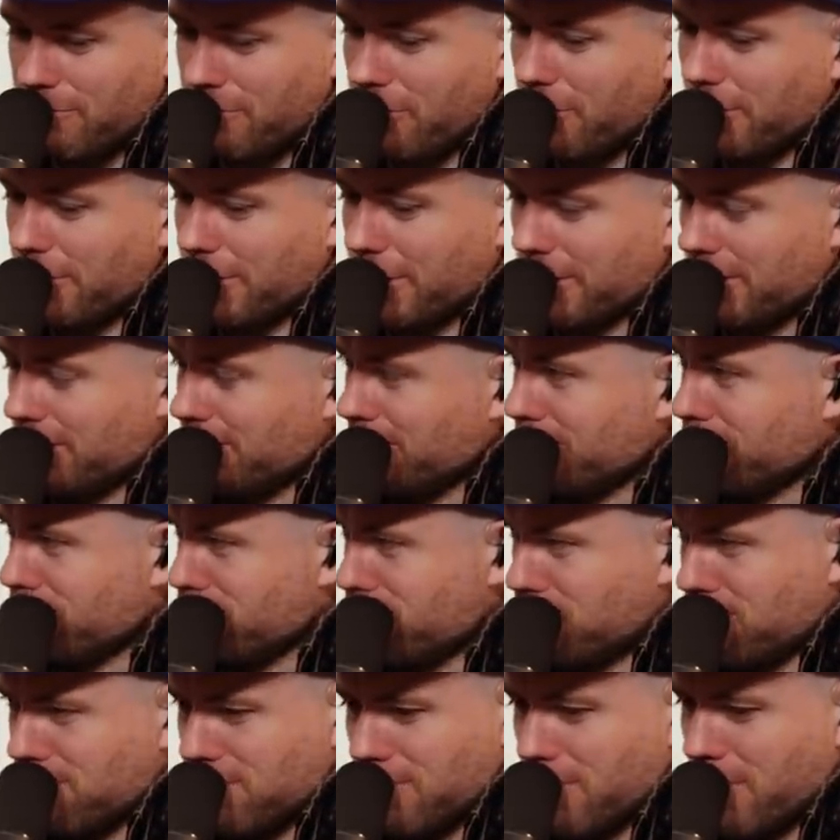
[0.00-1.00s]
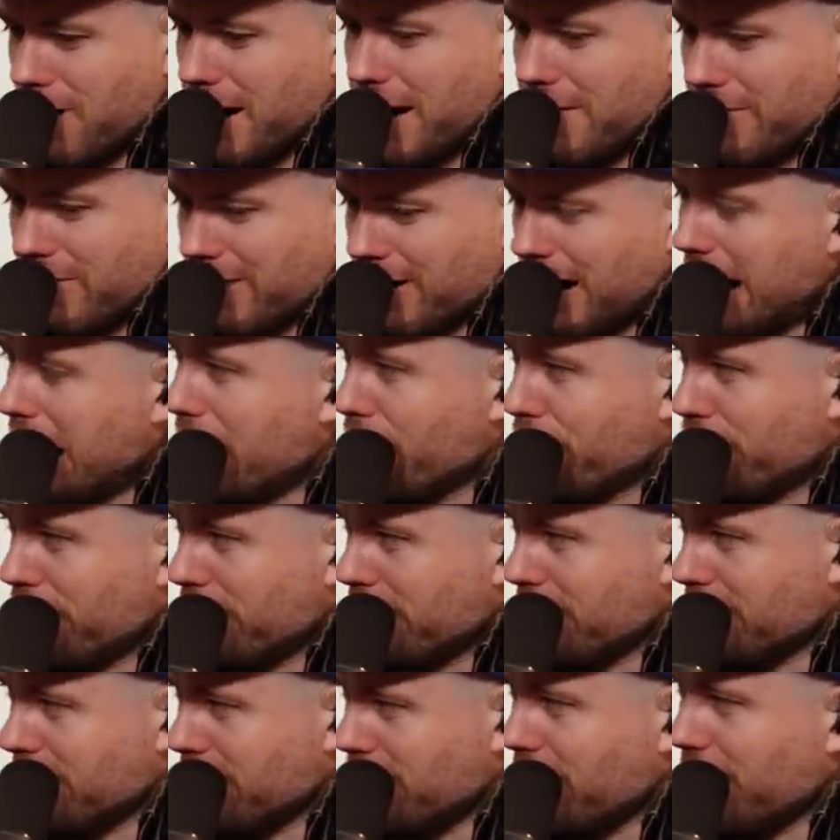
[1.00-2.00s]
fucking whatever, golf
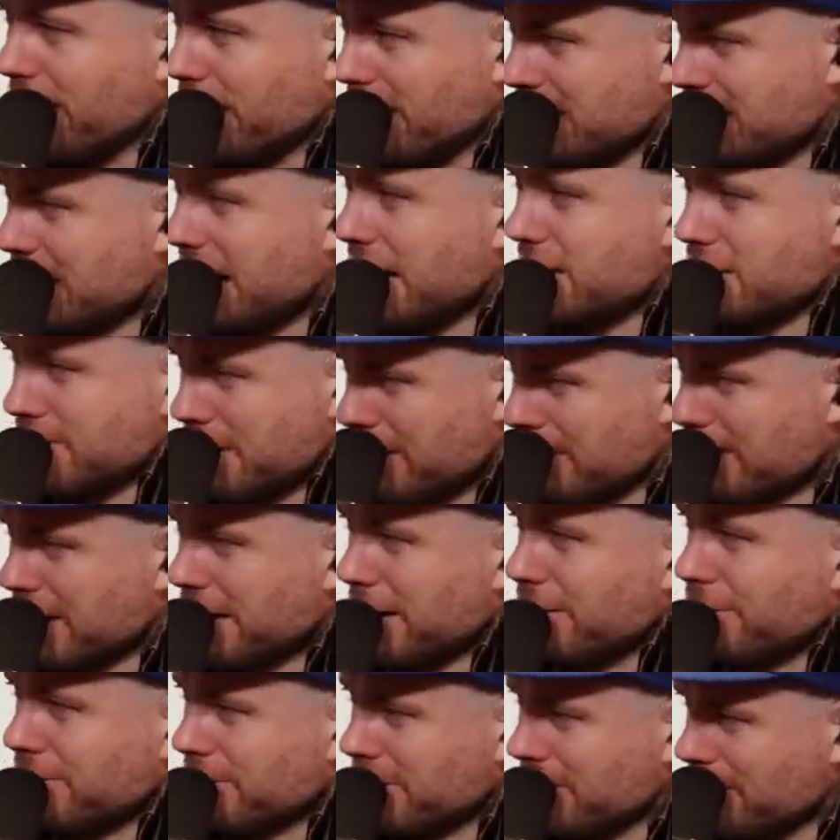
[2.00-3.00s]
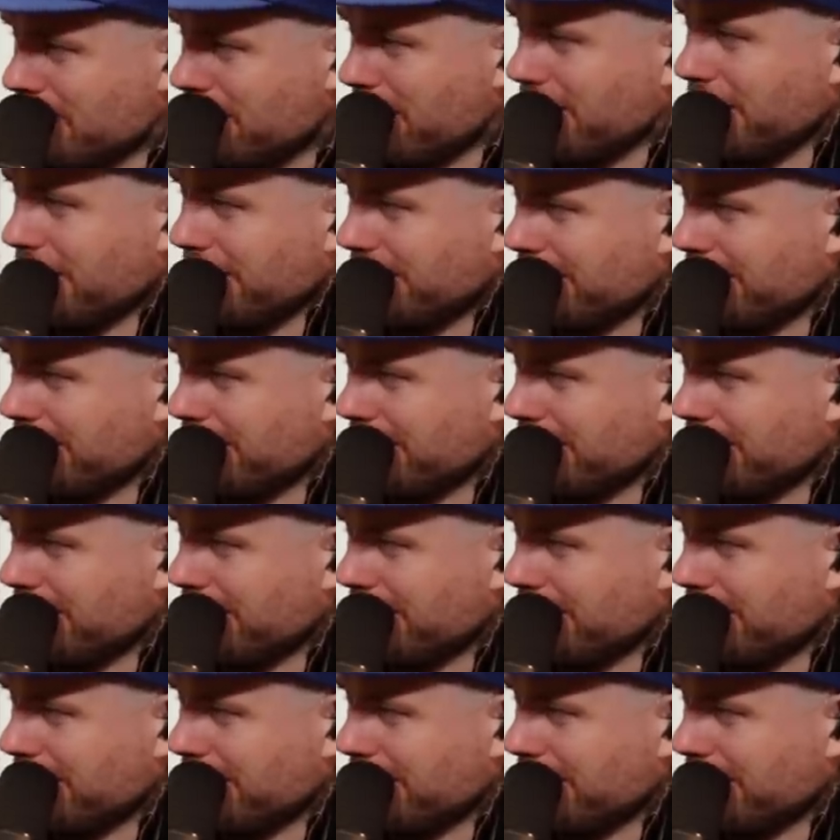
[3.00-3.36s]
and all these lads around town, you know.